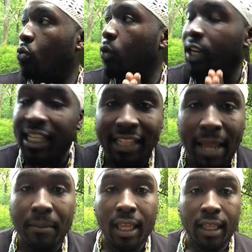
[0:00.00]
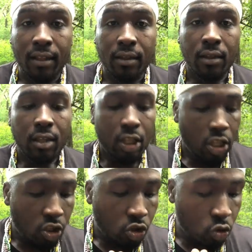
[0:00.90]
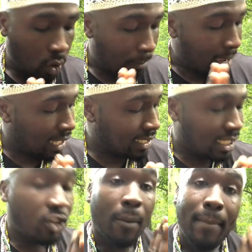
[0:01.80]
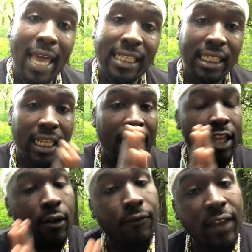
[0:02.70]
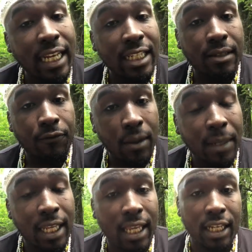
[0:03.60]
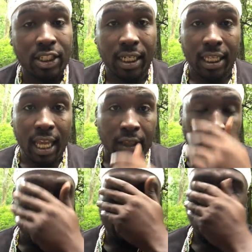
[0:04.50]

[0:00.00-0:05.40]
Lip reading: What does that mean? You are balancing your masculine and your feminine energy together.